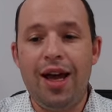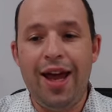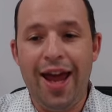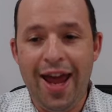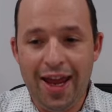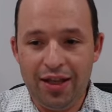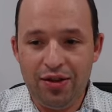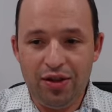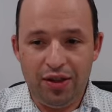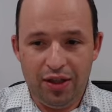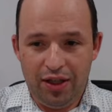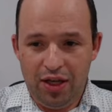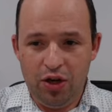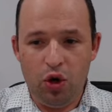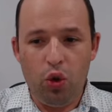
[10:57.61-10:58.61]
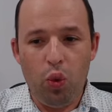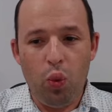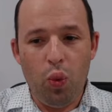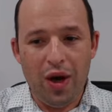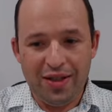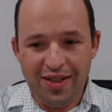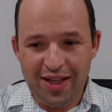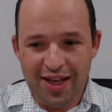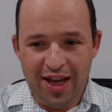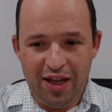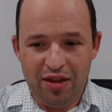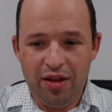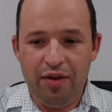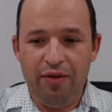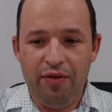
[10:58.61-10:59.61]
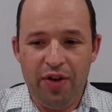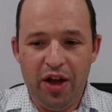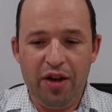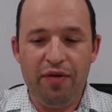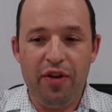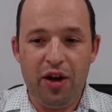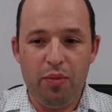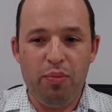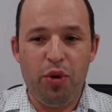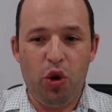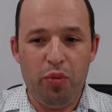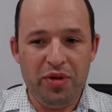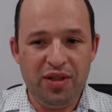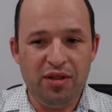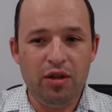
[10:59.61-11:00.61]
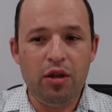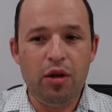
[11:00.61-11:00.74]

And here, once again, very, very promising